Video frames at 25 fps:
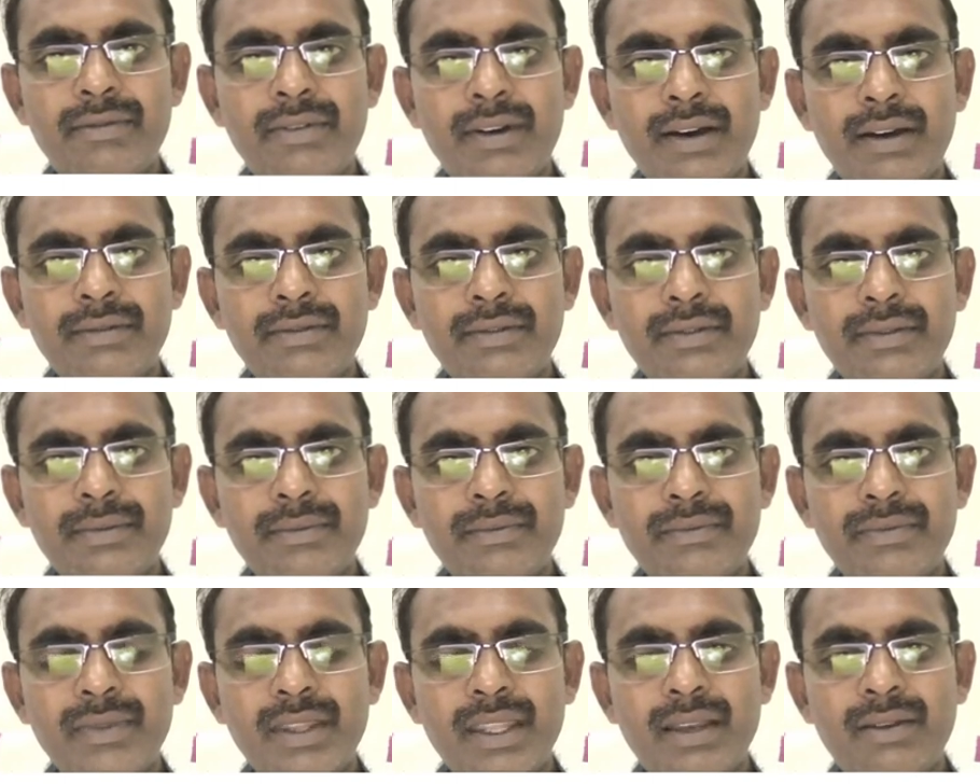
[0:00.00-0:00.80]
up of
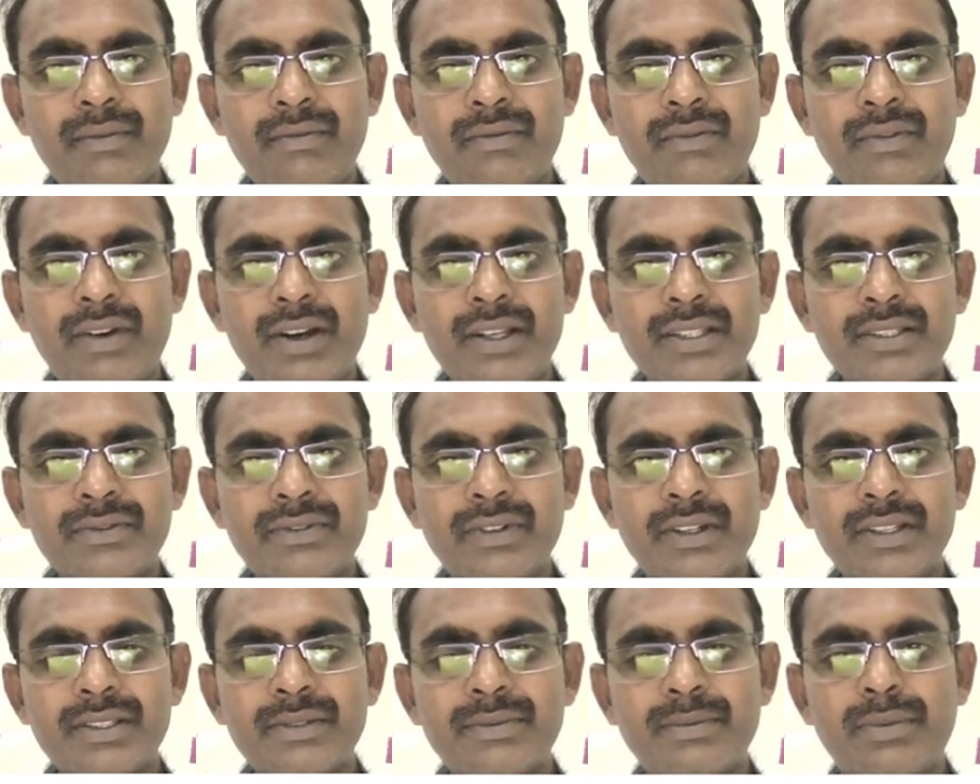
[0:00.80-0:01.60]

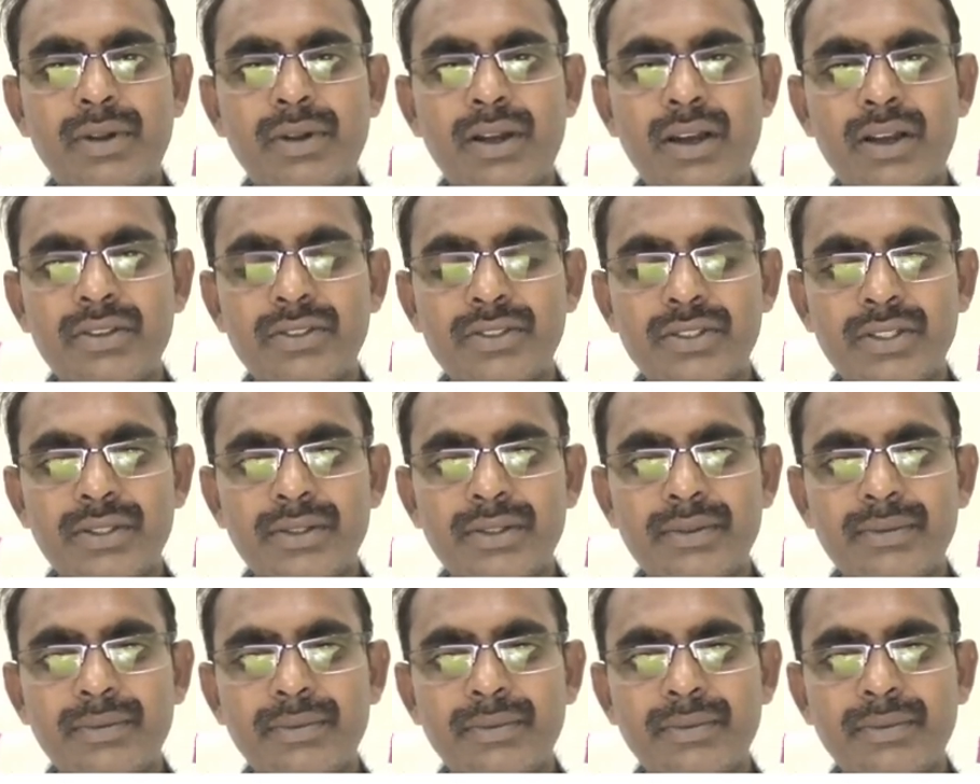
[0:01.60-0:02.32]
phosphorus bronze.